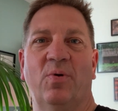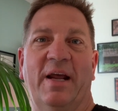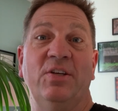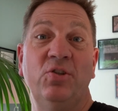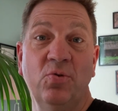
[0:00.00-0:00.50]
What
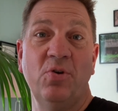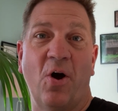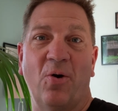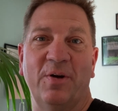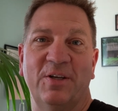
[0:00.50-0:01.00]
I do
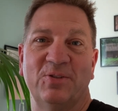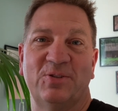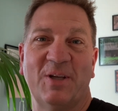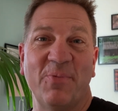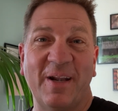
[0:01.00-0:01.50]
know
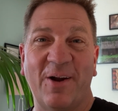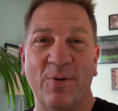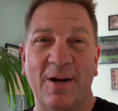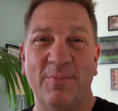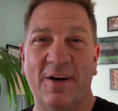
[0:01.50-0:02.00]
is something I
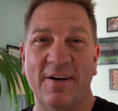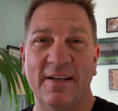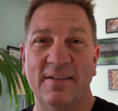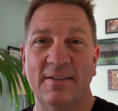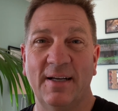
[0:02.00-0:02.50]
read about
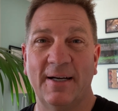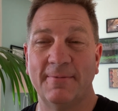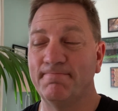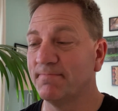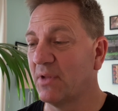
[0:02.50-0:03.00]
in
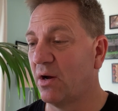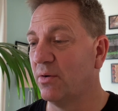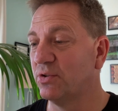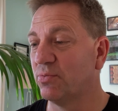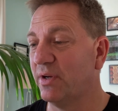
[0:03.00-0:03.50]
um, I
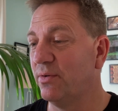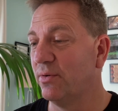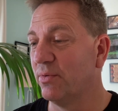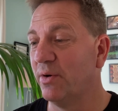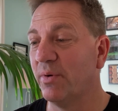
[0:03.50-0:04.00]
was re-
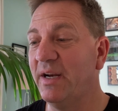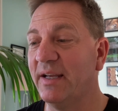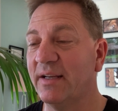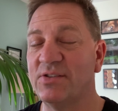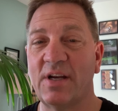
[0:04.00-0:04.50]

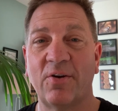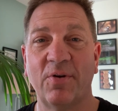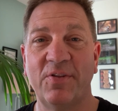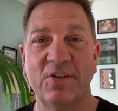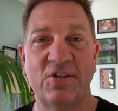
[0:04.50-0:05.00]
rereading in Second
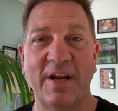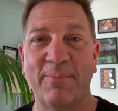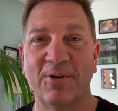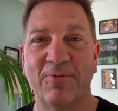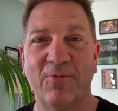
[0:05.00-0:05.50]
Corinthians
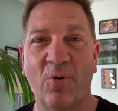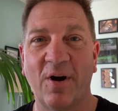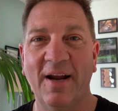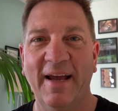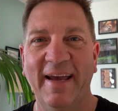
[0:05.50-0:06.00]
chapter
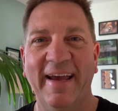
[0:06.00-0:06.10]
four,